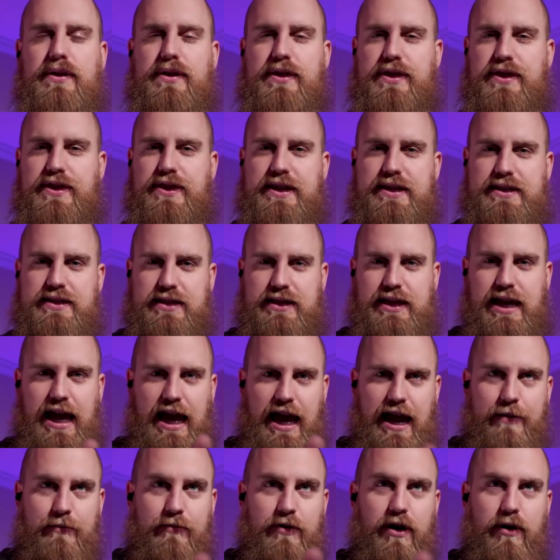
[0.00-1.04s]
this
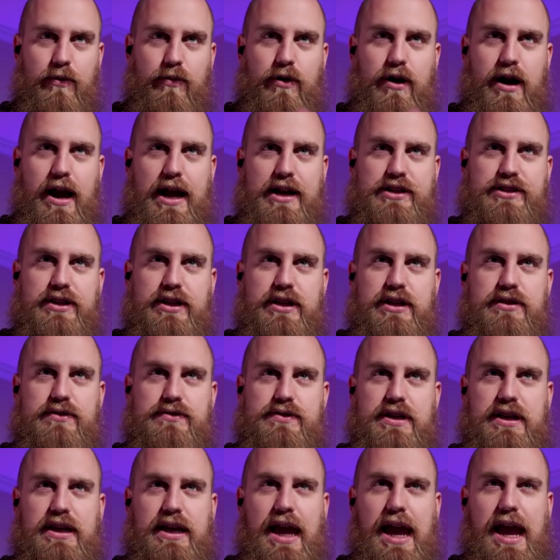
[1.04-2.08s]
camera we're actually
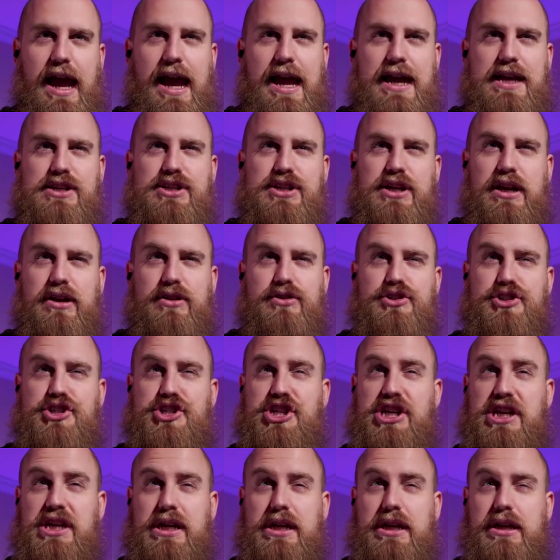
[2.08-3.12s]
using
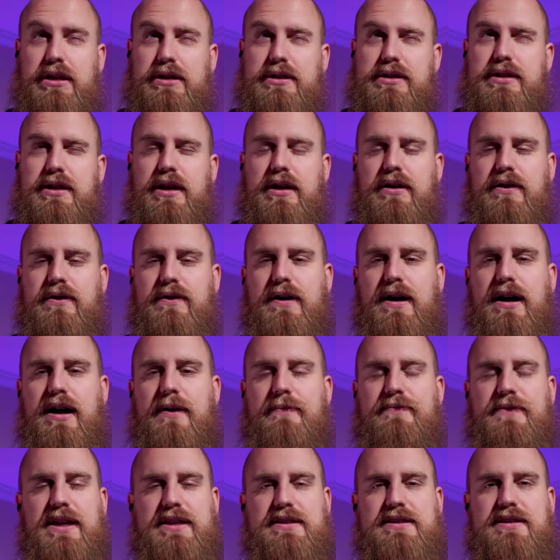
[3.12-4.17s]
HLG, so
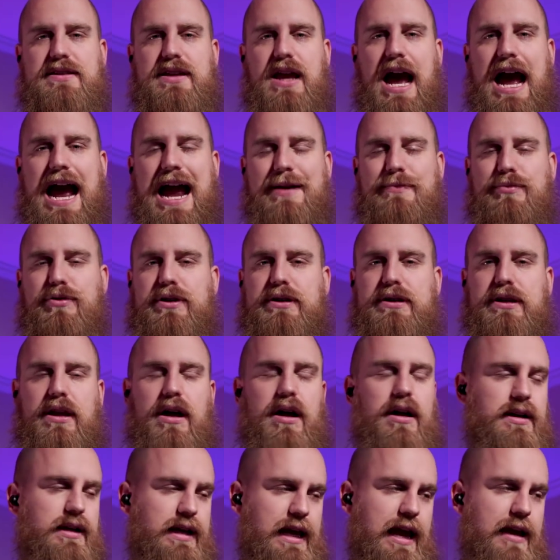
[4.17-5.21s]
that's hybrid
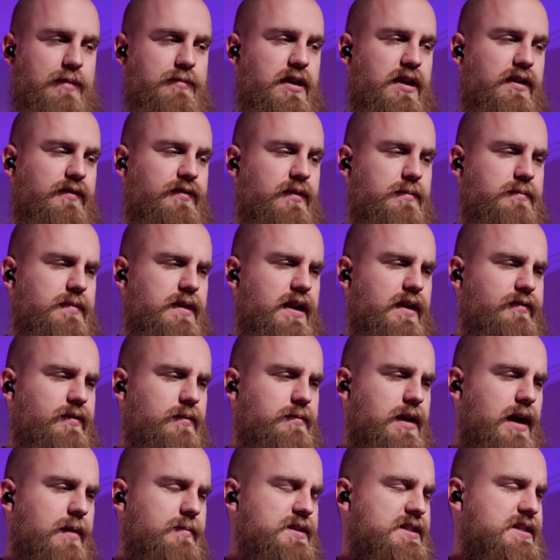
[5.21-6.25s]
log gamma if I'm
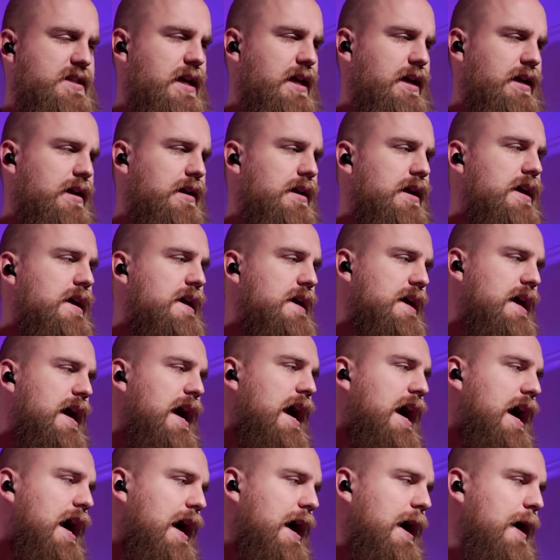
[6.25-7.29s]
not mistaken.
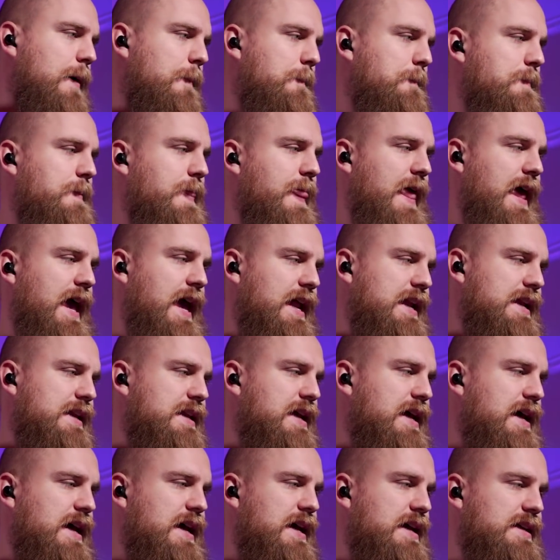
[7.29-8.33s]

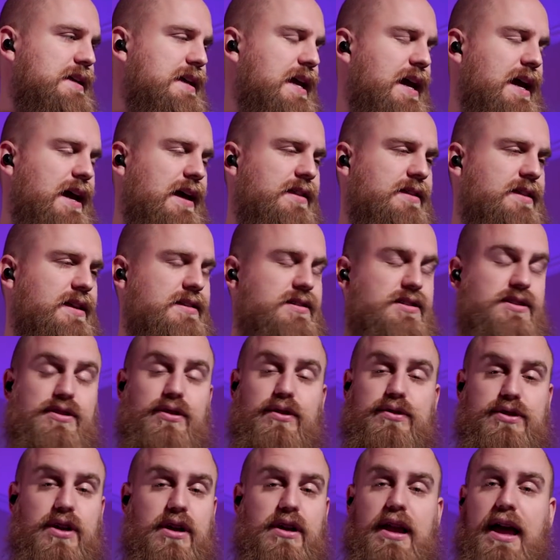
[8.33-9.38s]
Yeah,
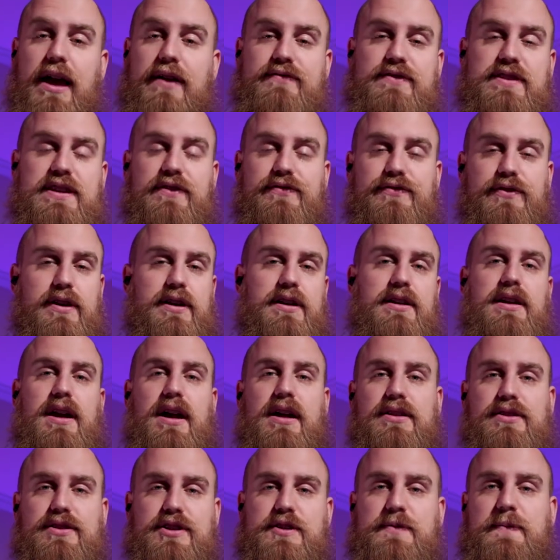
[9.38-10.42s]
those all have different
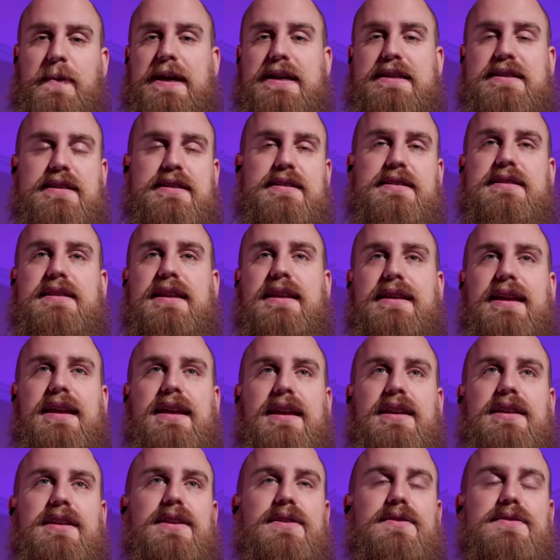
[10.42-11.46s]
color spaces that they
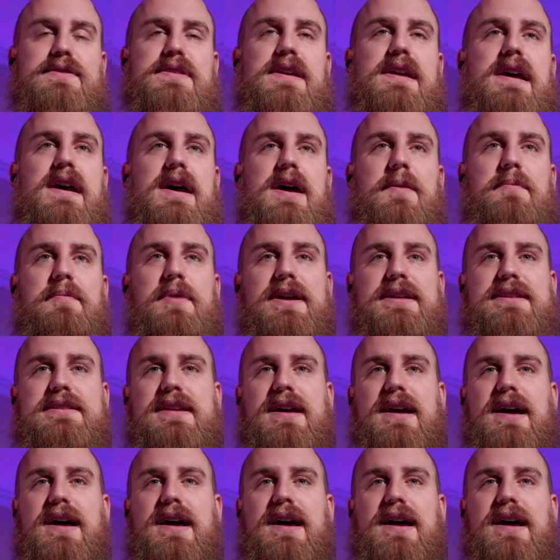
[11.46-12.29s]
can use. But